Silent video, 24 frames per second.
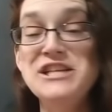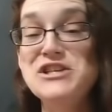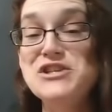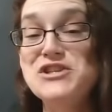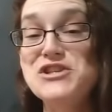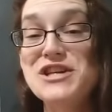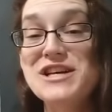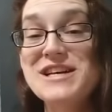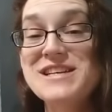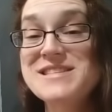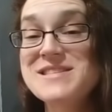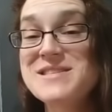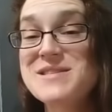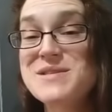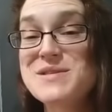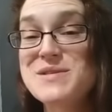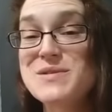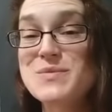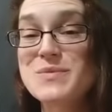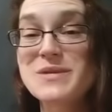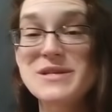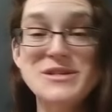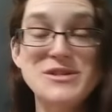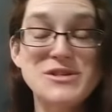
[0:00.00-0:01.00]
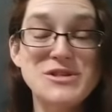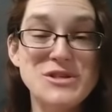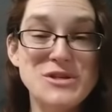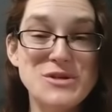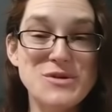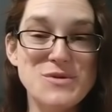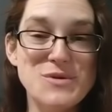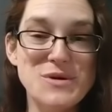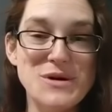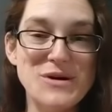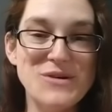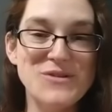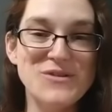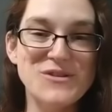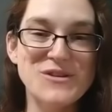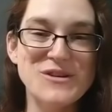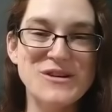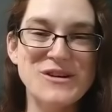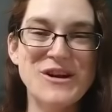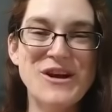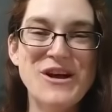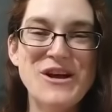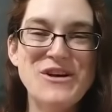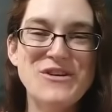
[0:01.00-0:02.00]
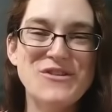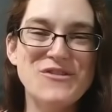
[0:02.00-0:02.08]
just switched you over